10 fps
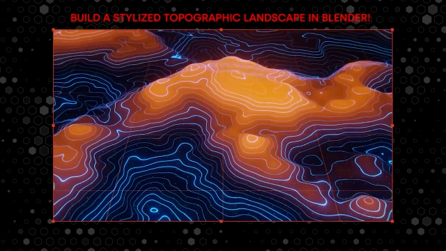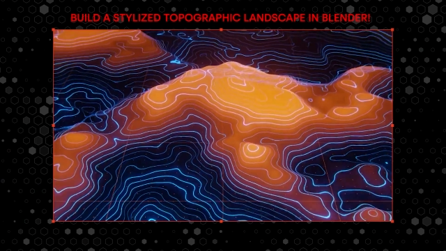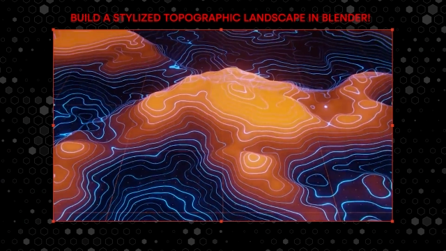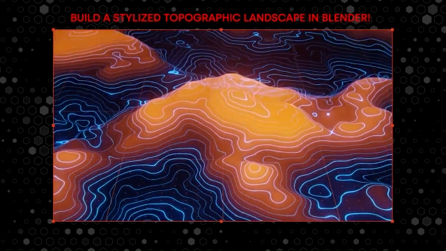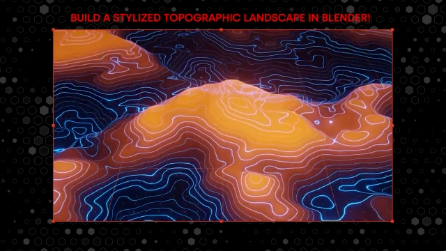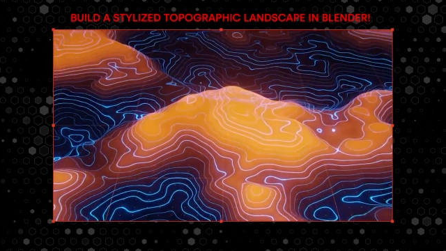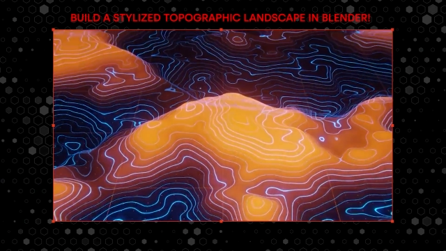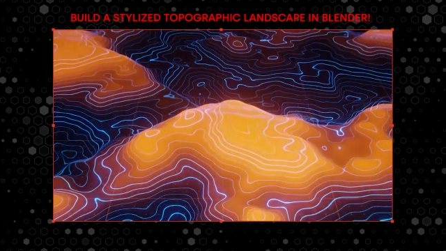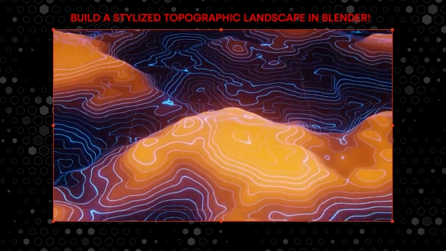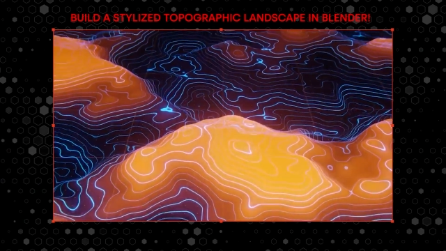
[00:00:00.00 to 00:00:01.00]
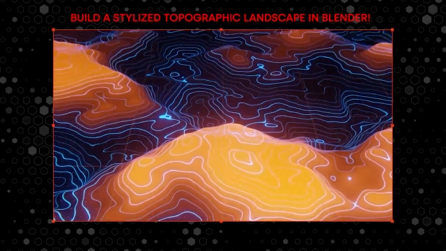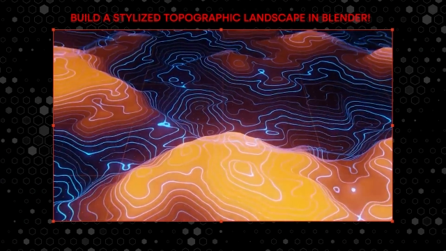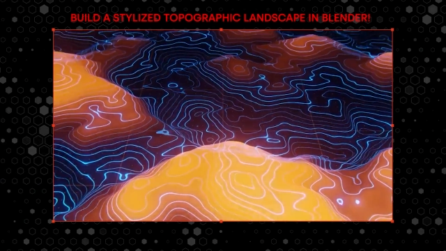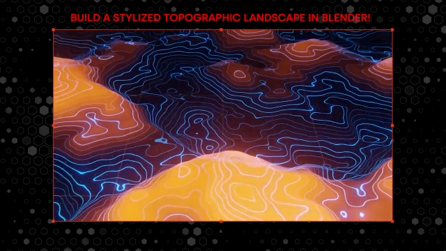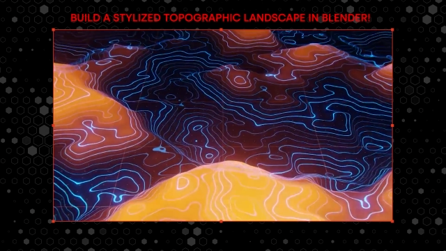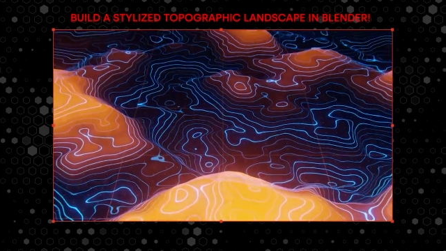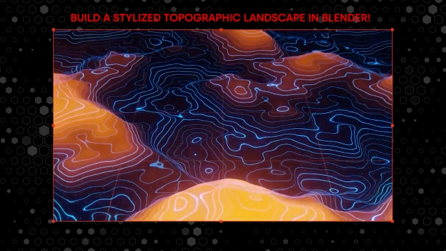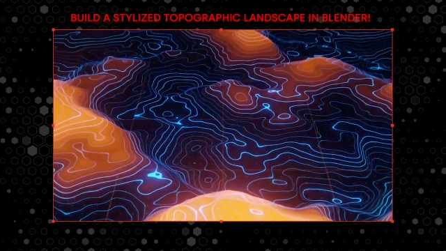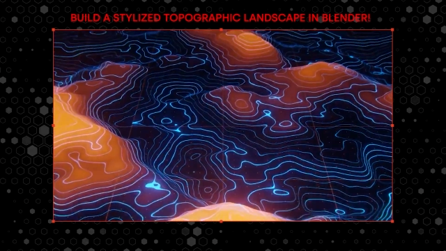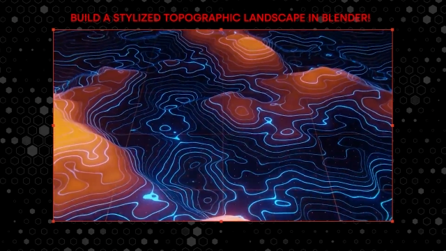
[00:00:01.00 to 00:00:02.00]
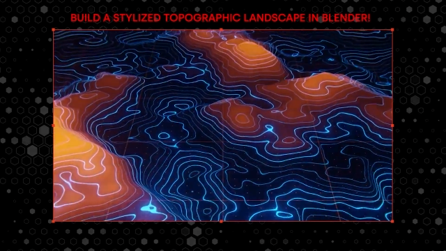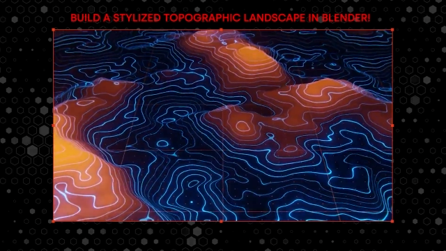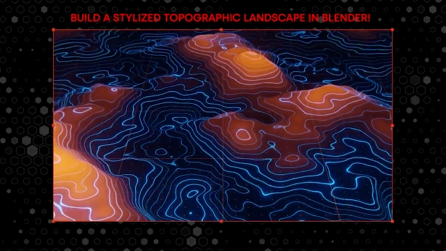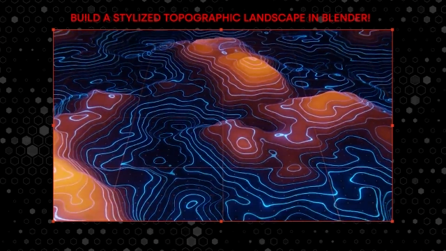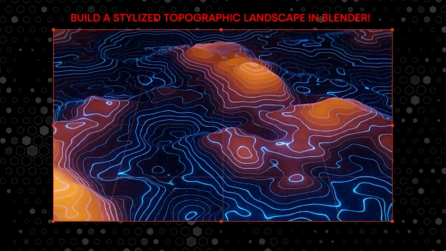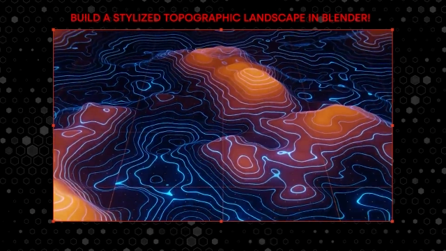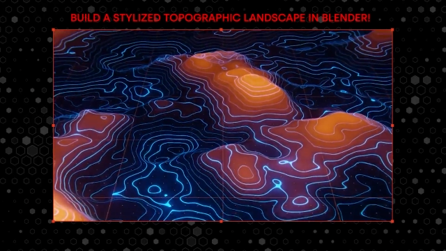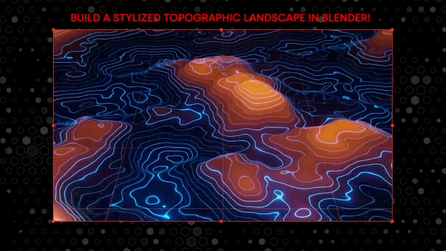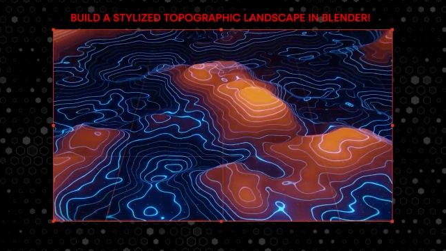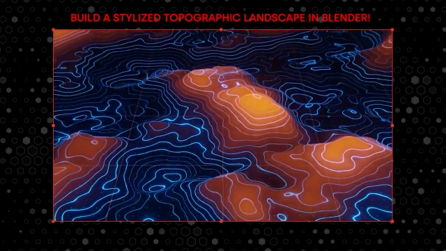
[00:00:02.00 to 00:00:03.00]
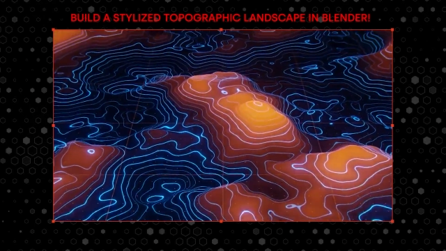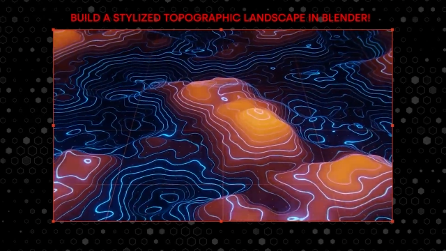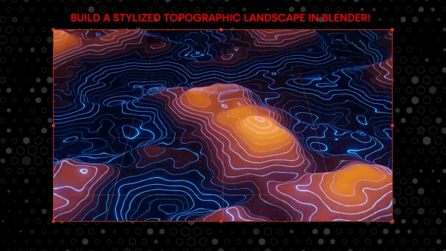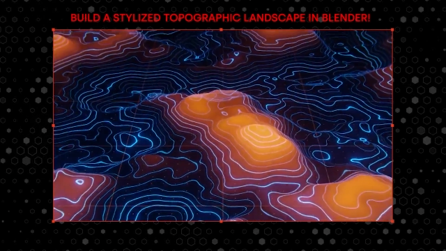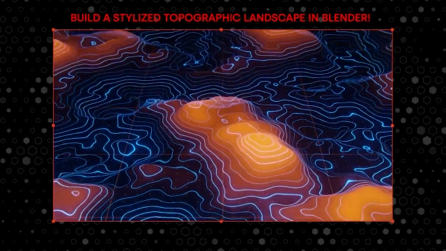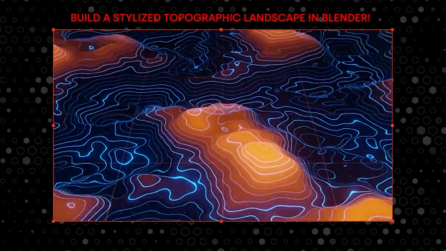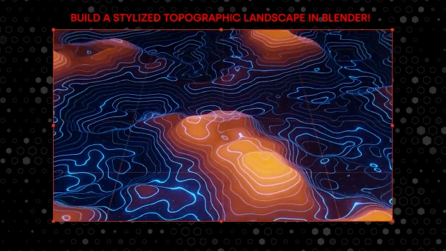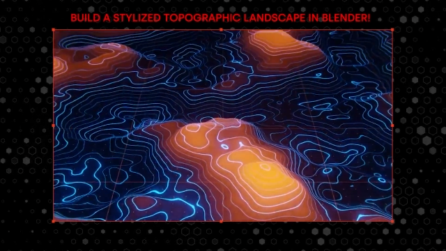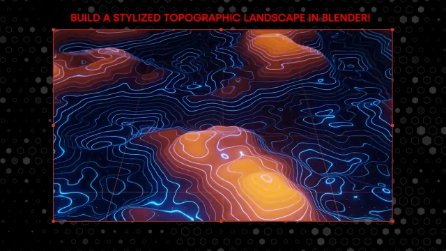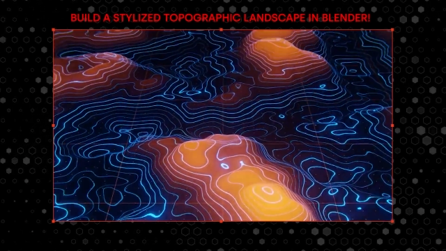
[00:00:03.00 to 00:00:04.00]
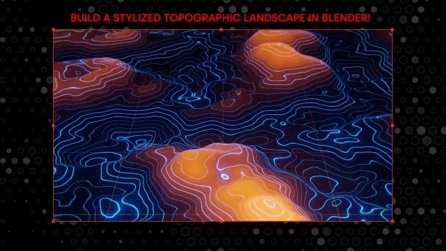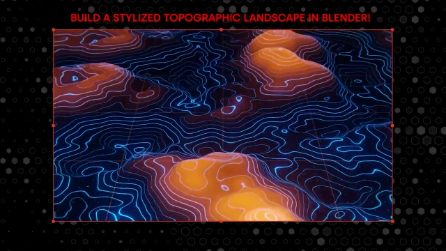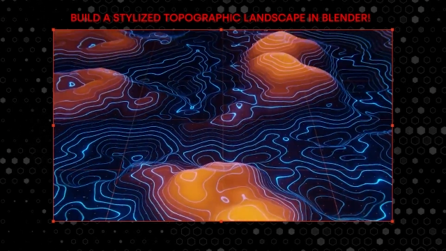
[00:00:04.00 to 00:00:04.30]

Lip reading: (no speaker visible)